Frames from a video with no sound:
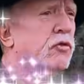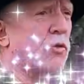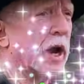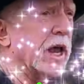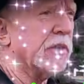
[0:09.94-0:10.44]

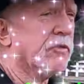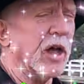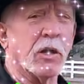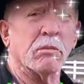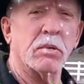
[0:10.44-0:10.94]

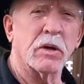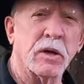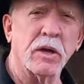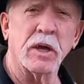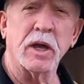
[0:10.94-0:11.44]
Transalp
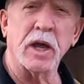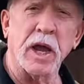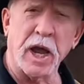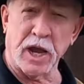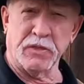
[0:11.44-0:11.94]

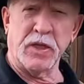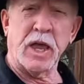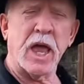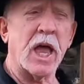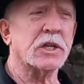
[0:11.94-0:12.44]
and
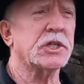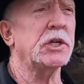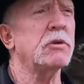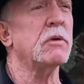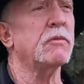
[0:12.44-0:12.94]
they ask
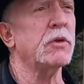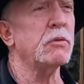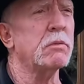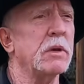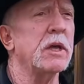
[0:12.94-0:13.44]
you if you
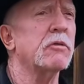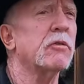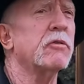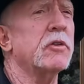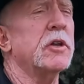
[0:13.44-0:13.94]
would be
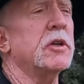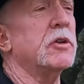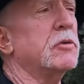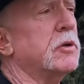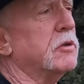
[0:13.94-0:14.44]
interested in
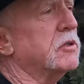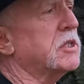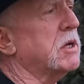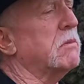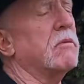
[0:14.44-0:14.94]
doing
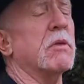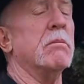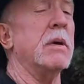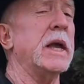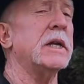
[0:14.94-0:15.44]
some of the
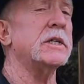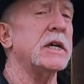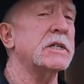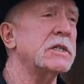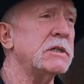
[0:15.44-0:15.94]
beta
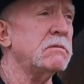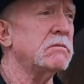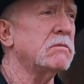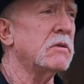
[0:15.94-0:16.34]
testing,